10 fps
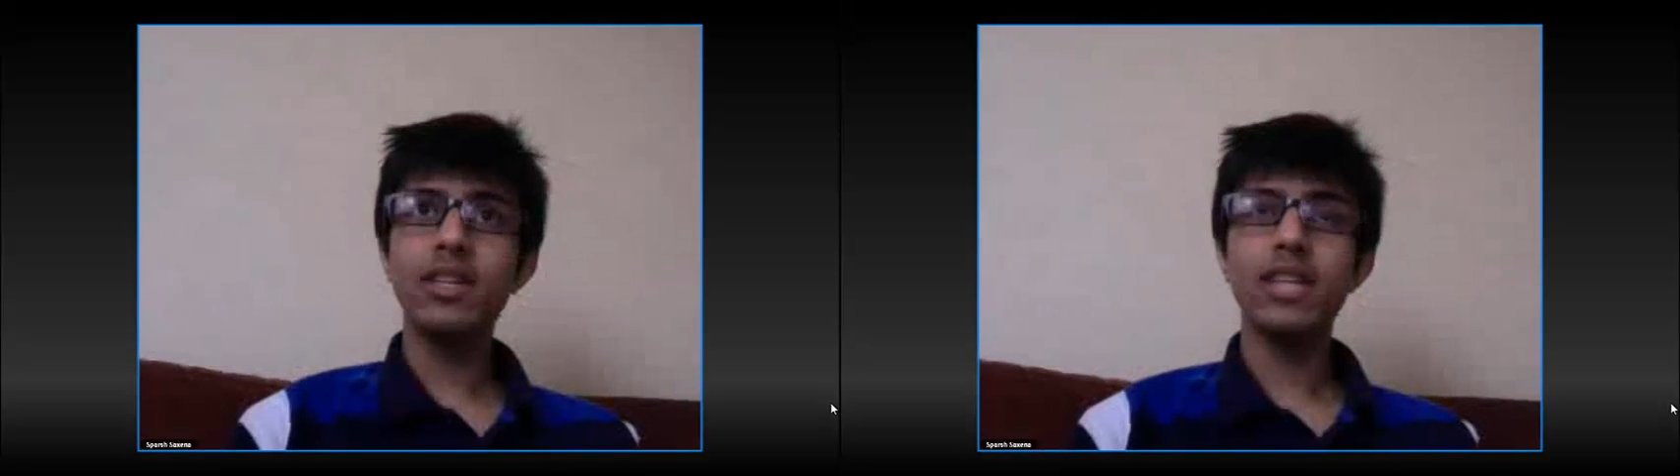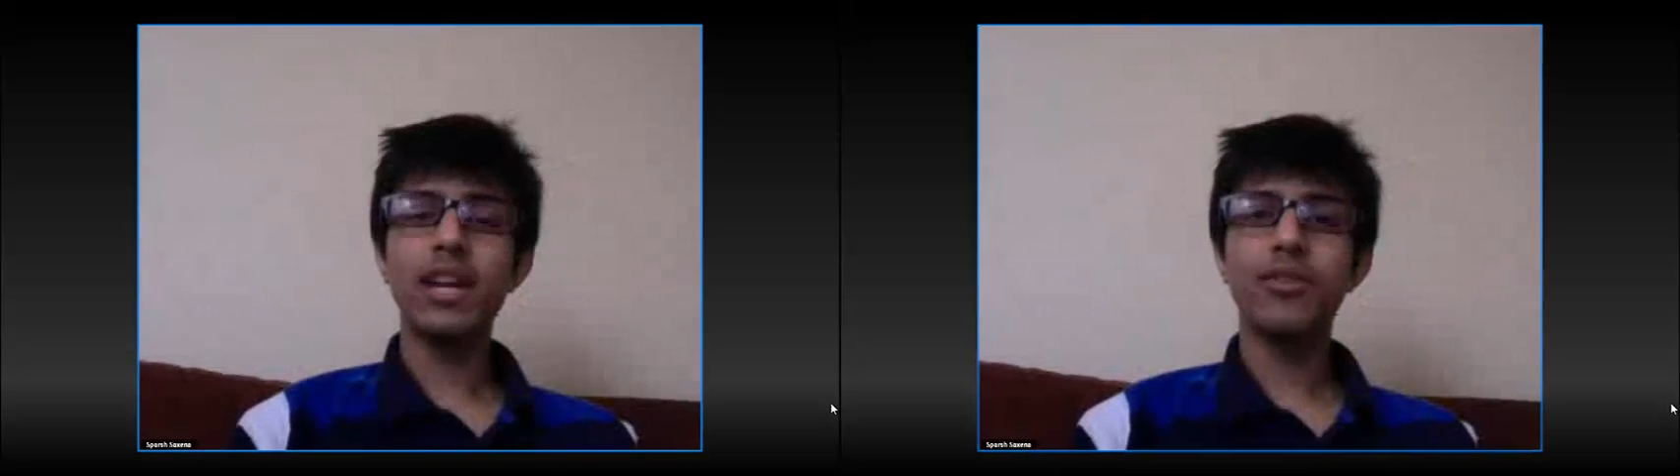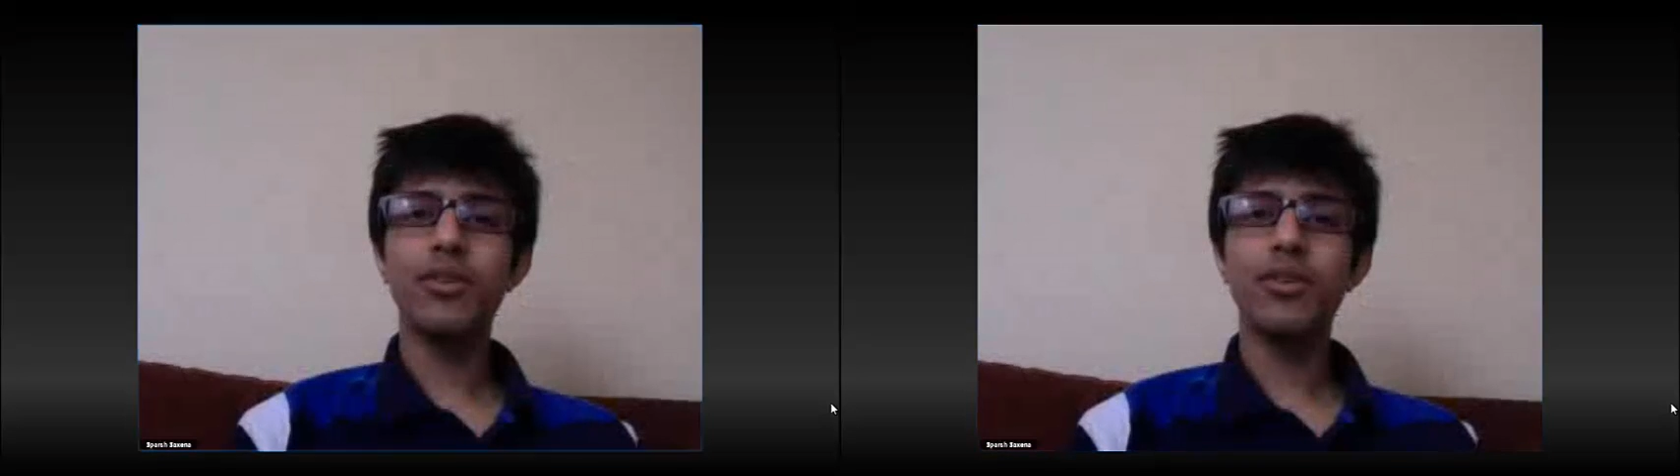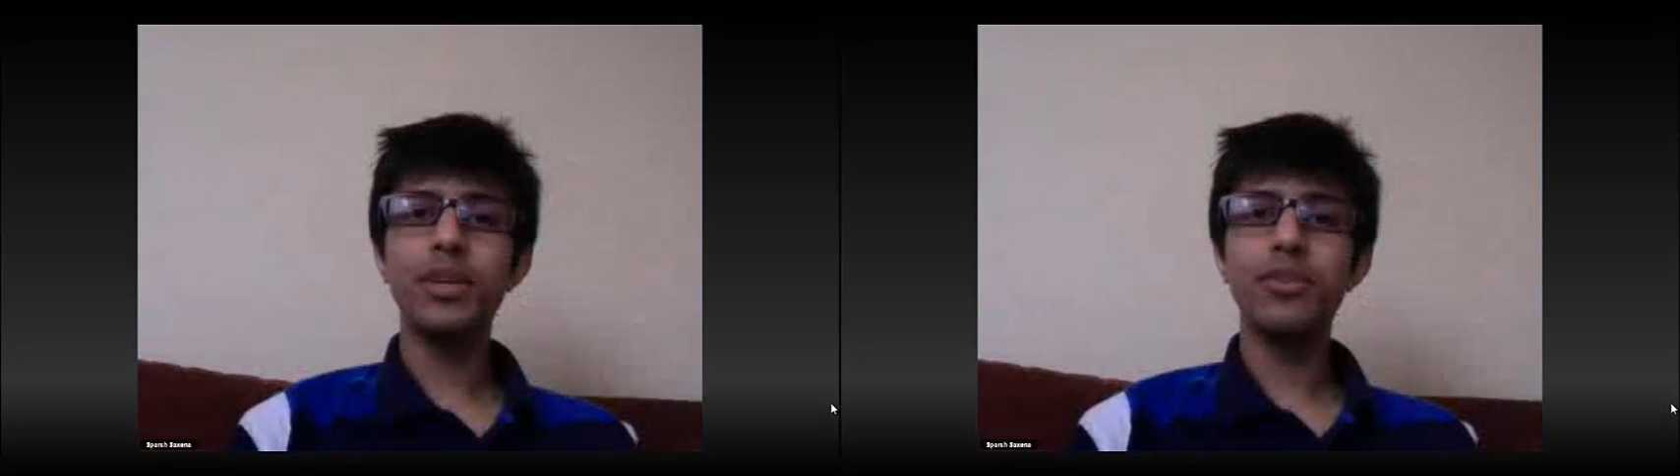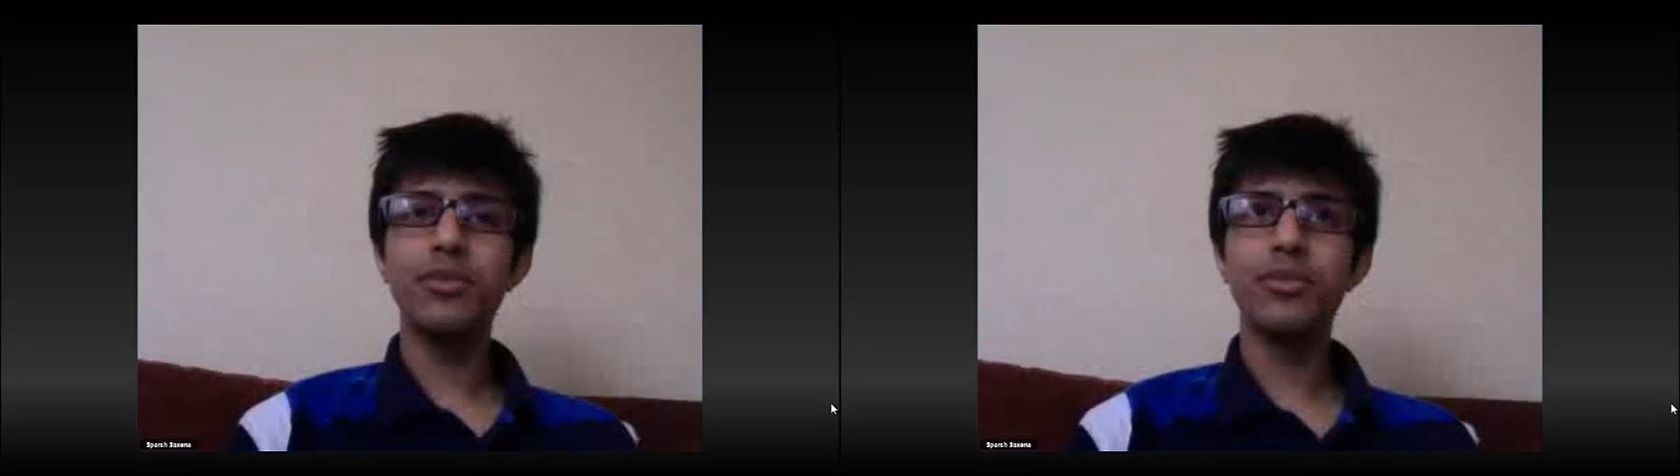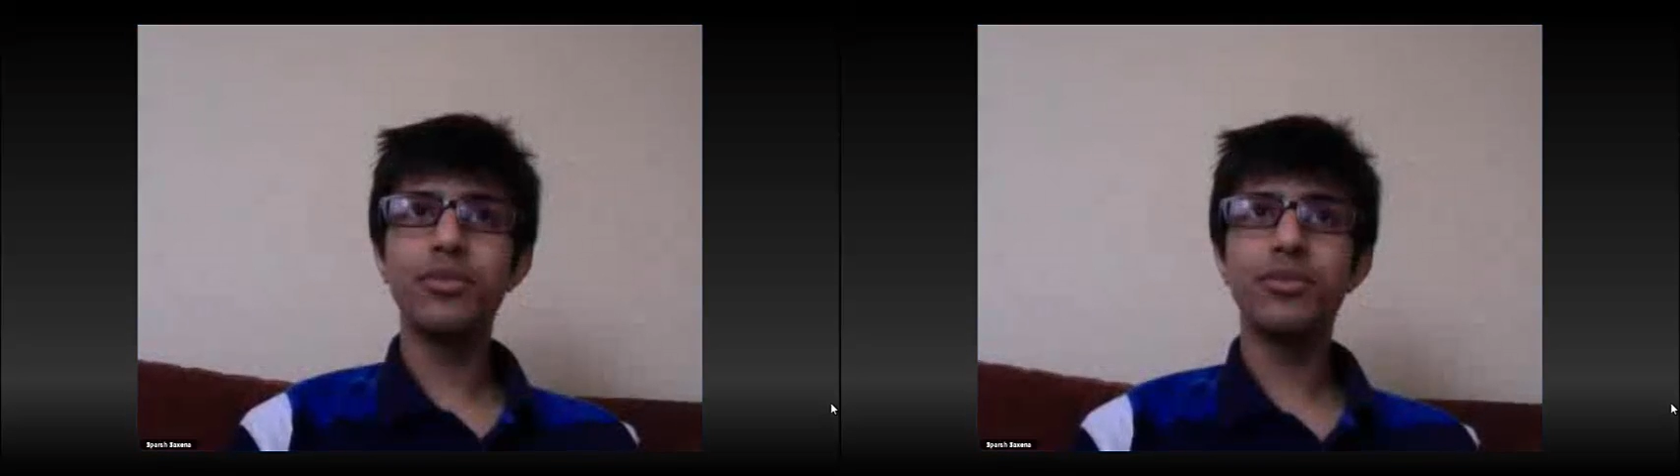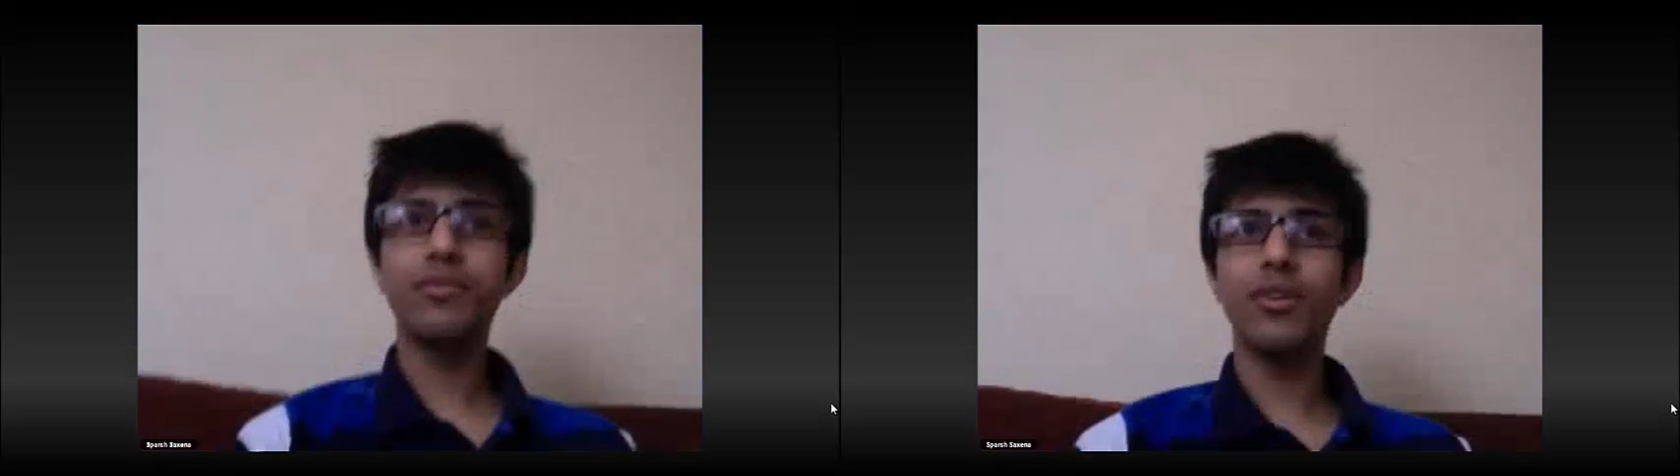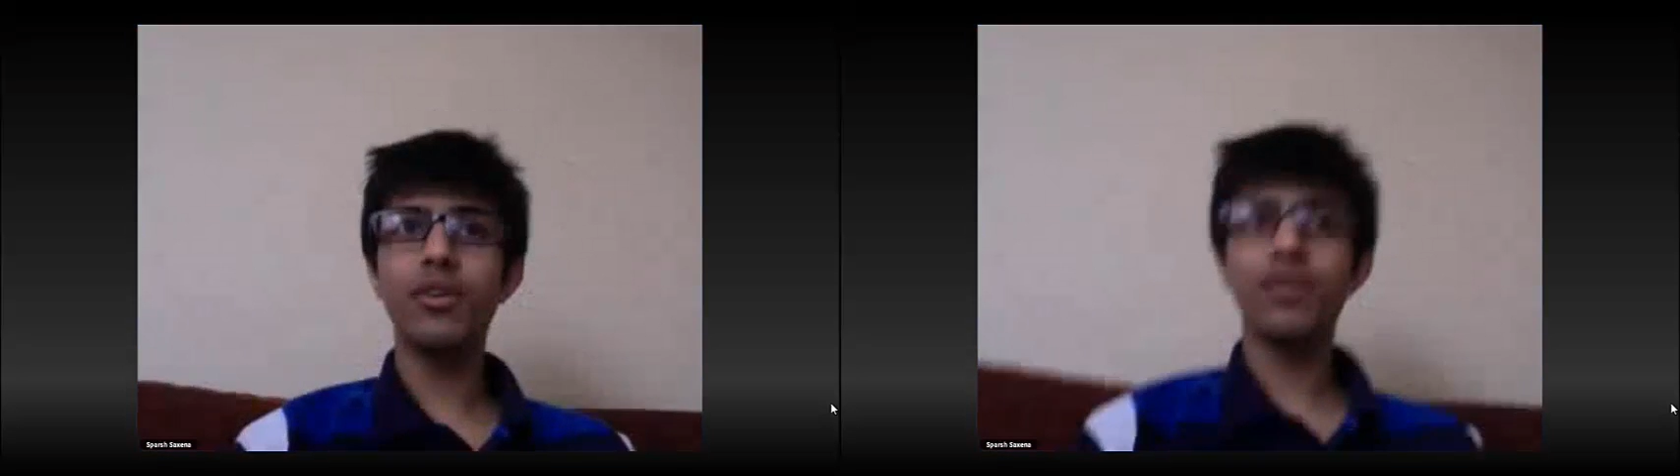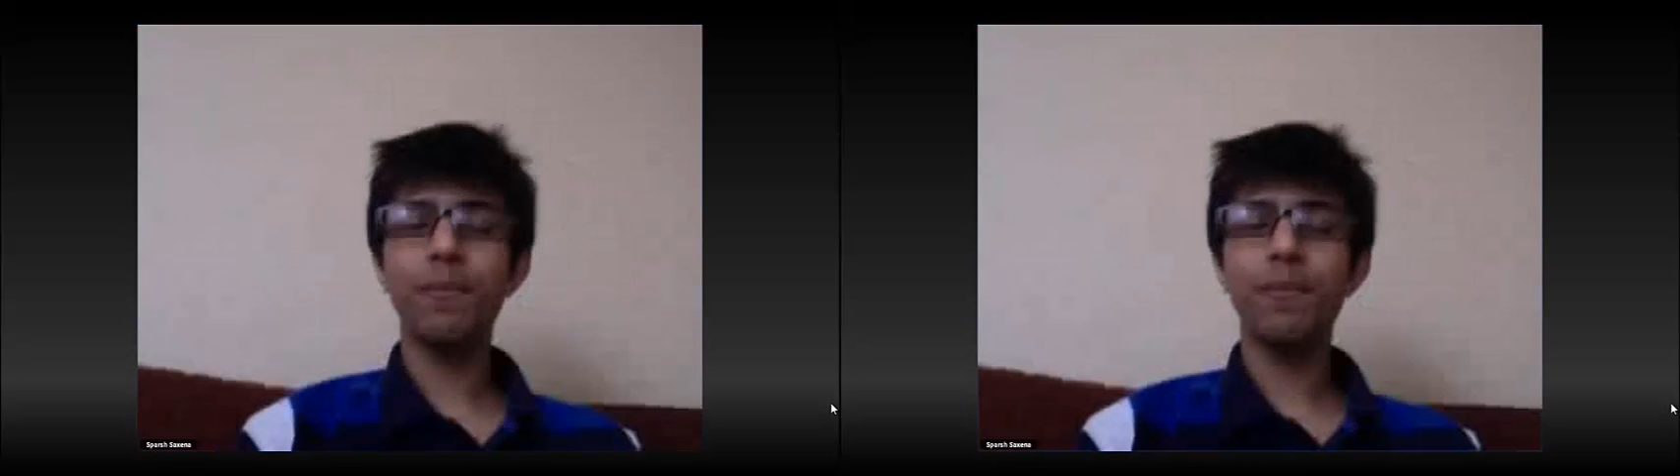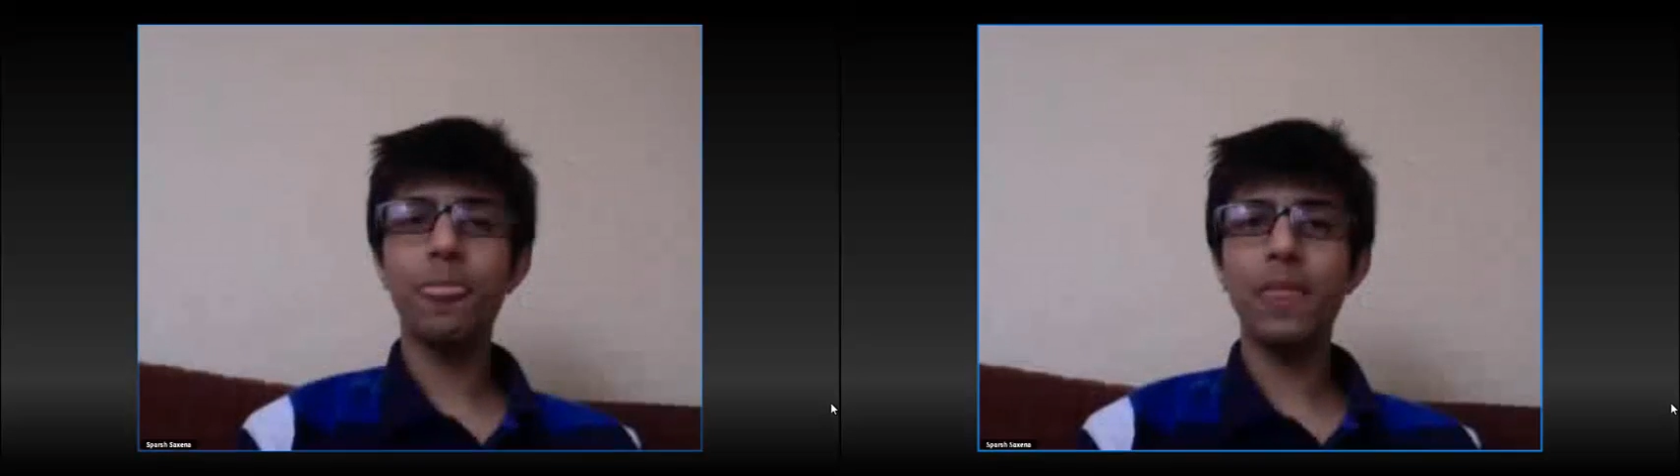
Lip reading: that could be used for